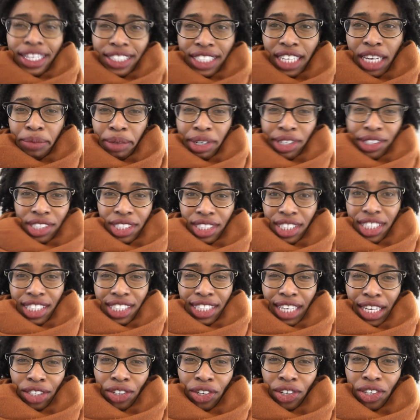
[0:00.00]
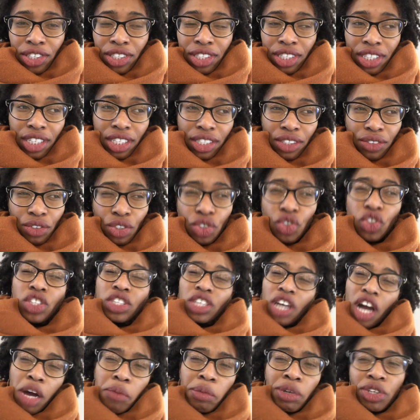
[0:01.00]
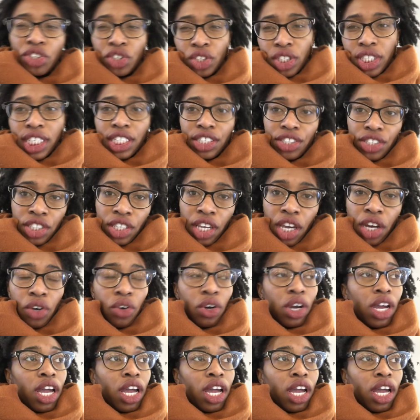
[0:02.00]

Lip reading: time I was in Insadong, which was almost 3 years ago,